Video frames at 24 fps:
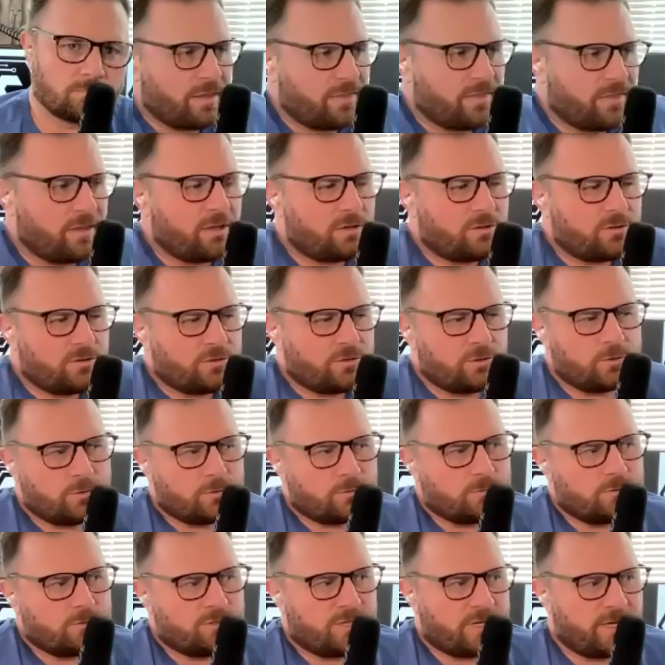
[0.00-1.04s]
think
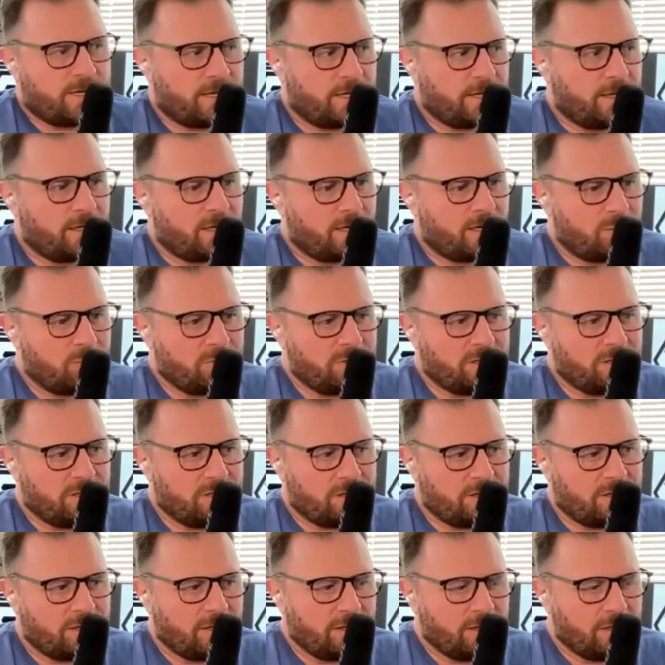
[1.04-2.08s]
too, Jay, I
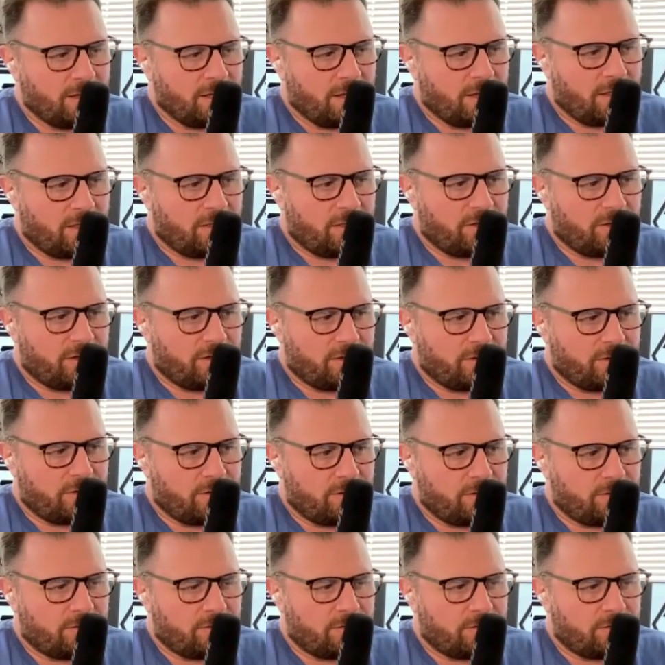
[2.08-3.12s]
mean, the
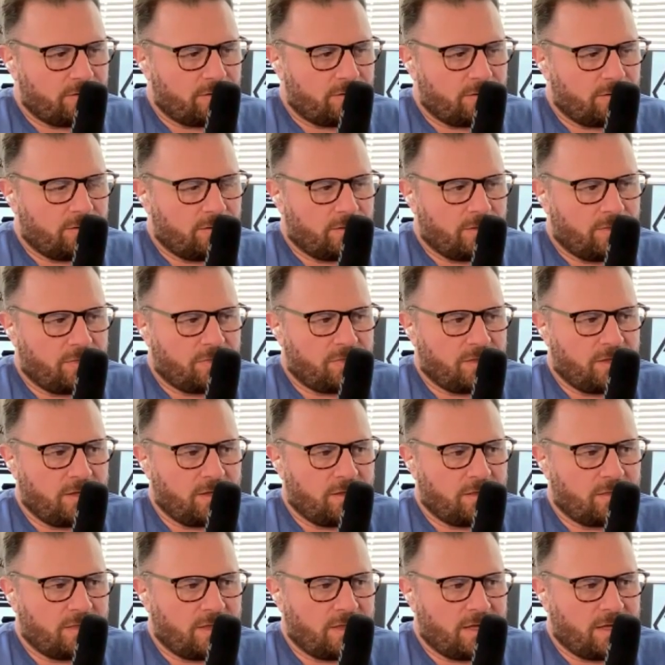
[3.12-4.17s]
the
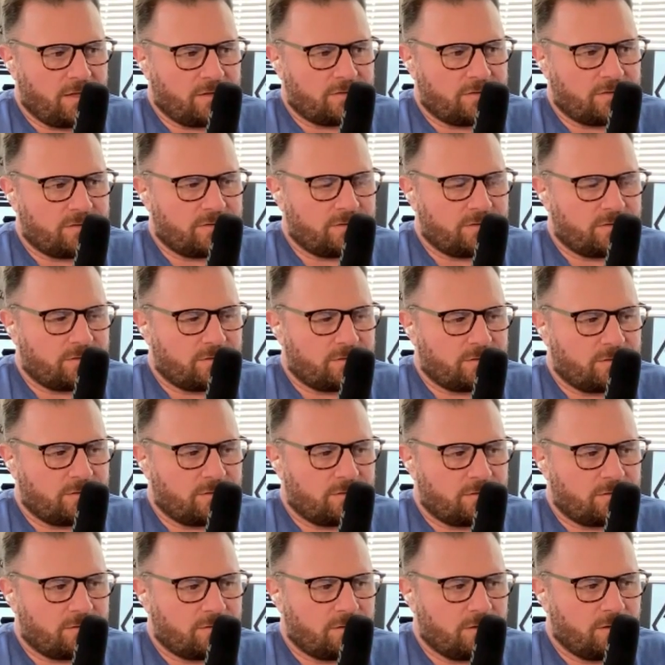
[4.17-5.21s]
thing that
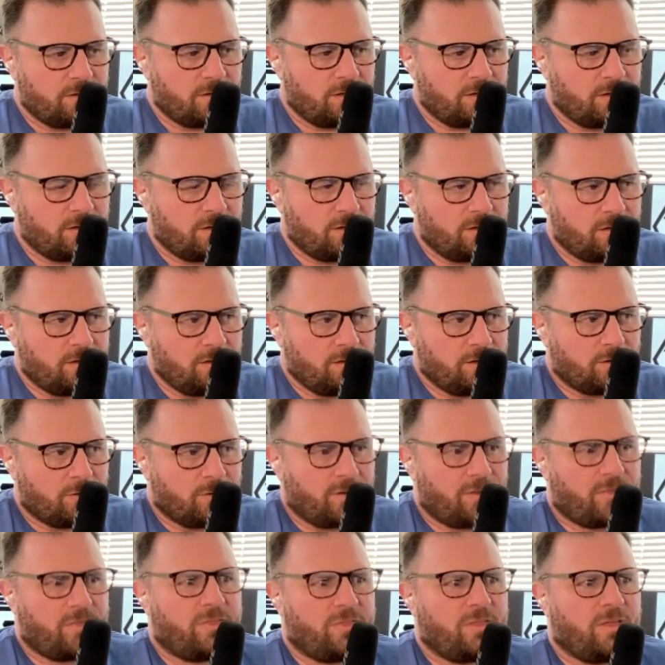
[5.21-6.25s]

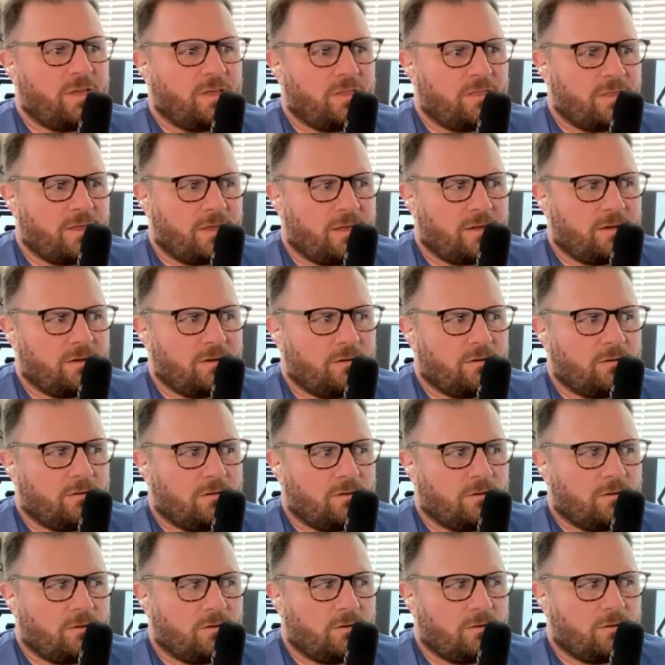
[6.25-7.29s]
the thing that
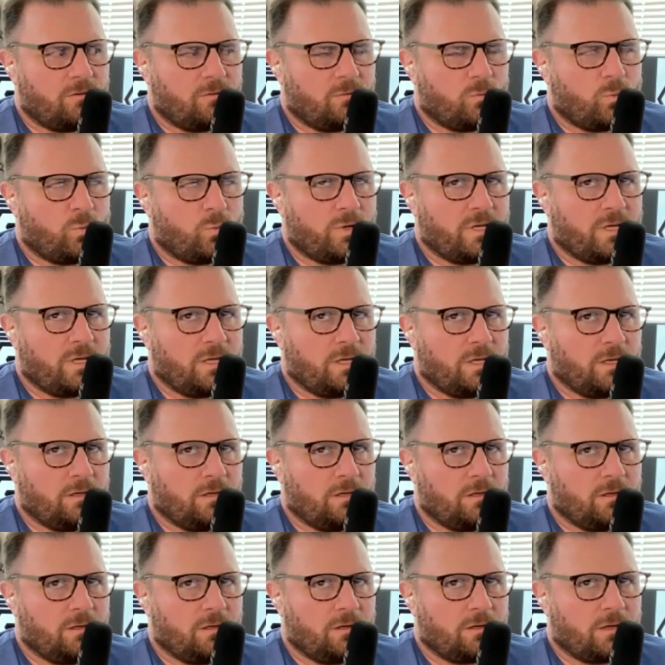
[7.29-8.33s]

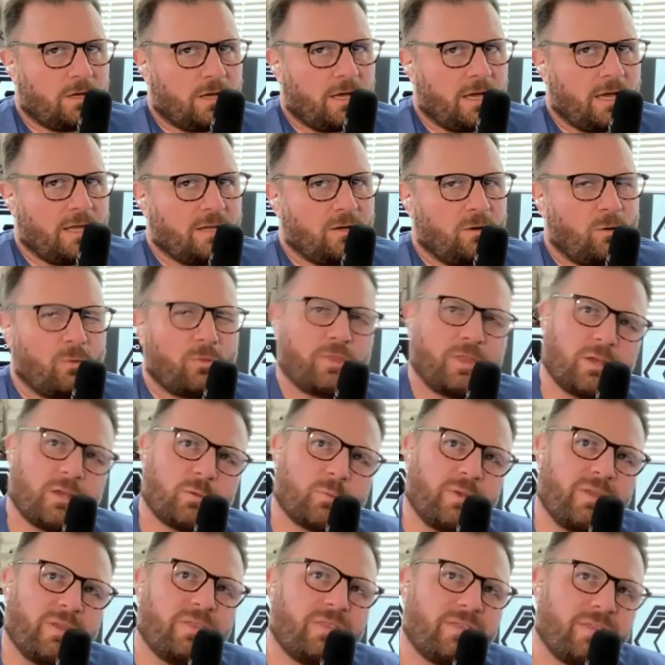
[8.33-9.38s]
we I don't think
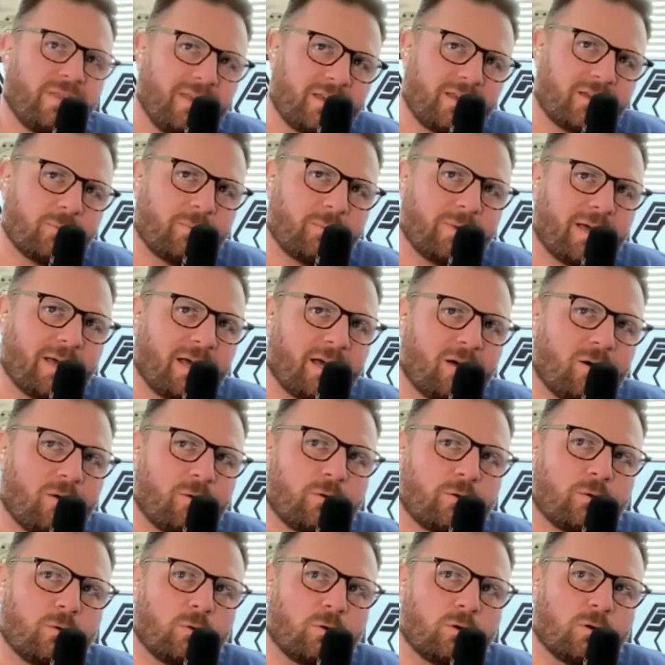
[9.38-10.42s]
we think
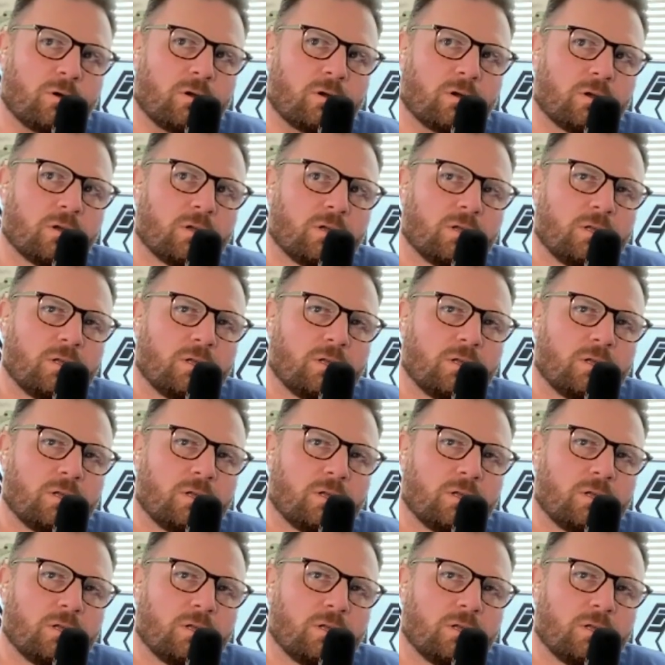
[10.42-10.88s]
about, or